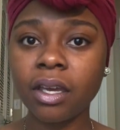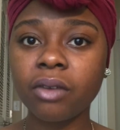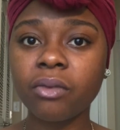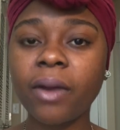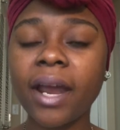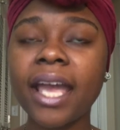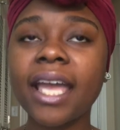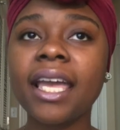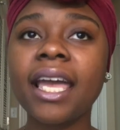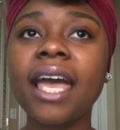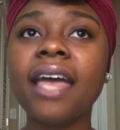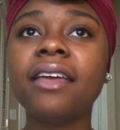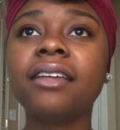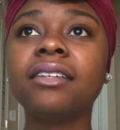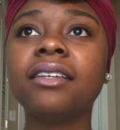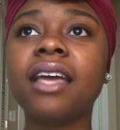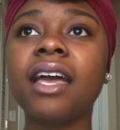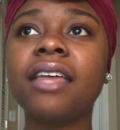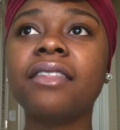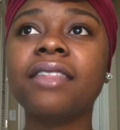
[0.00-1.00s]
Right?
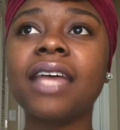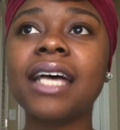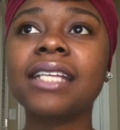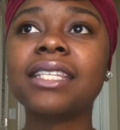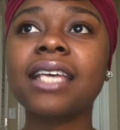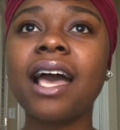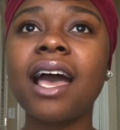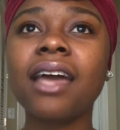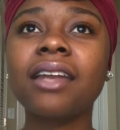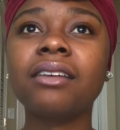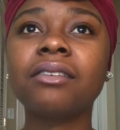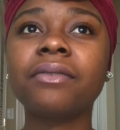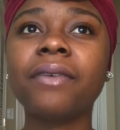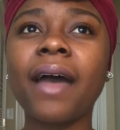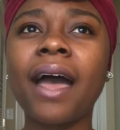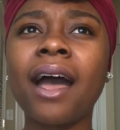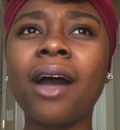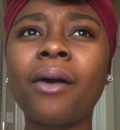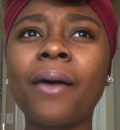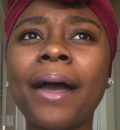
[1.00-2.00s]
And that's kind of
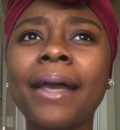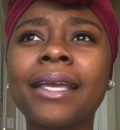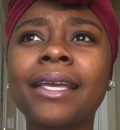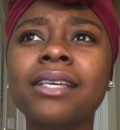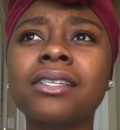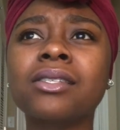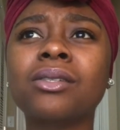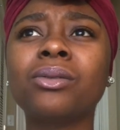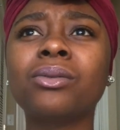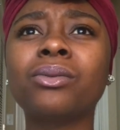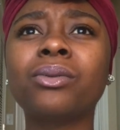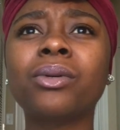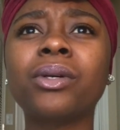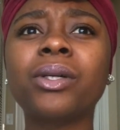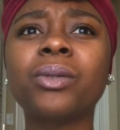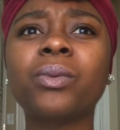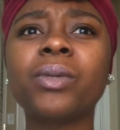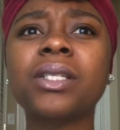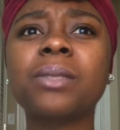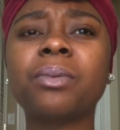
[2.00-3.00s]
how I guess the
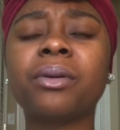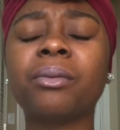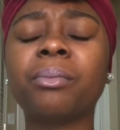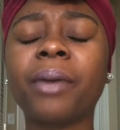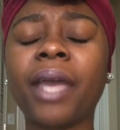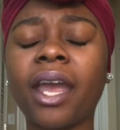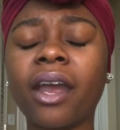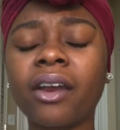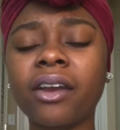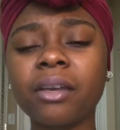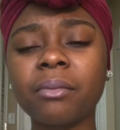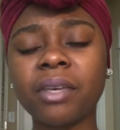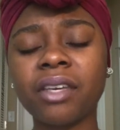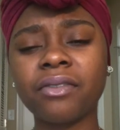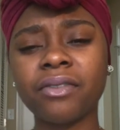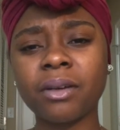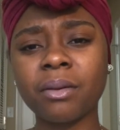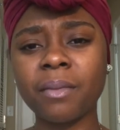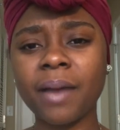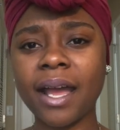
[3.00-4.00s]
Lord was preparing me
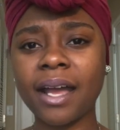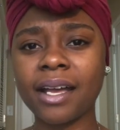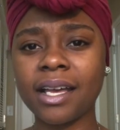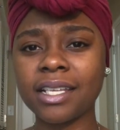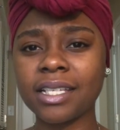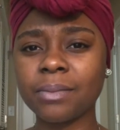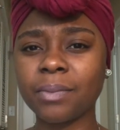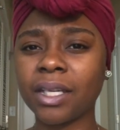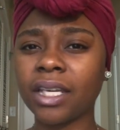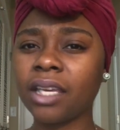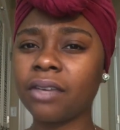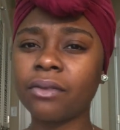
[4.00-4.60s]
for my husband,